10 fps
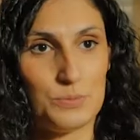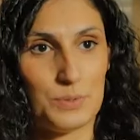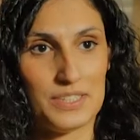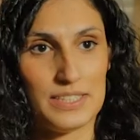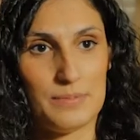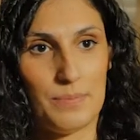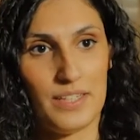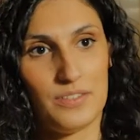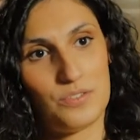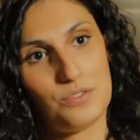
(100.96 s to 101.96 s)

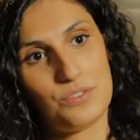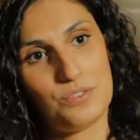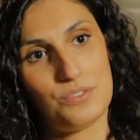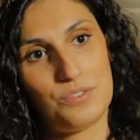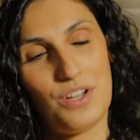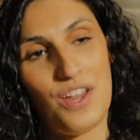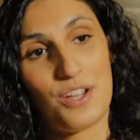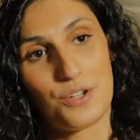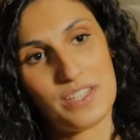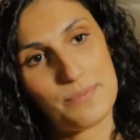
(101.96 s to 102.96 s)
participate to
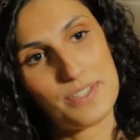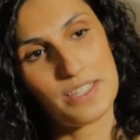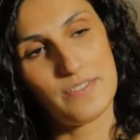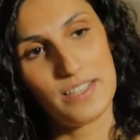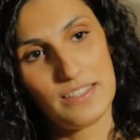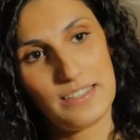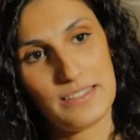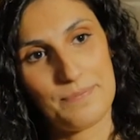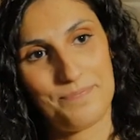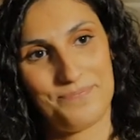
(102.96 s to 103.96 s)
Christmas
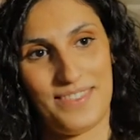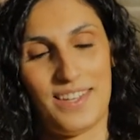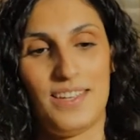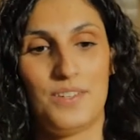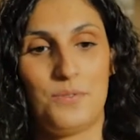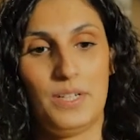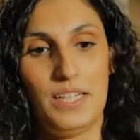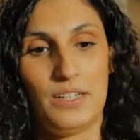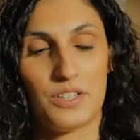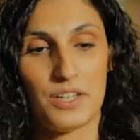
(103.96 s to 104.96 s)
event.
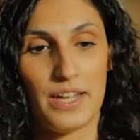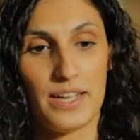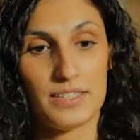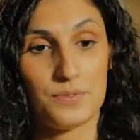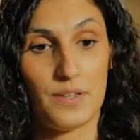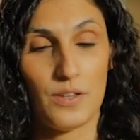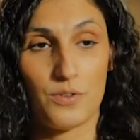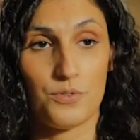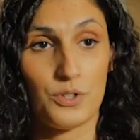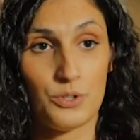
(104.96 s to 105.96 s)
We organized with
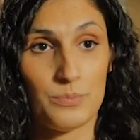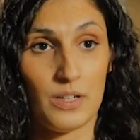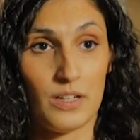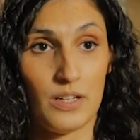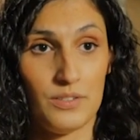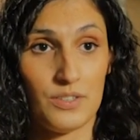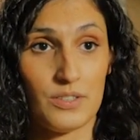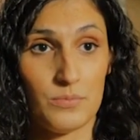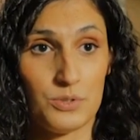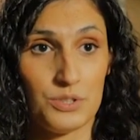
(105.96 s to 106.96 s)
other firm in
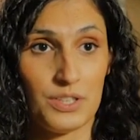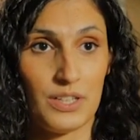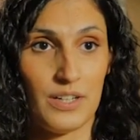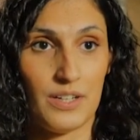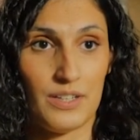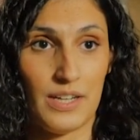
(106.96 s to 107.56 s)
Luxembourg an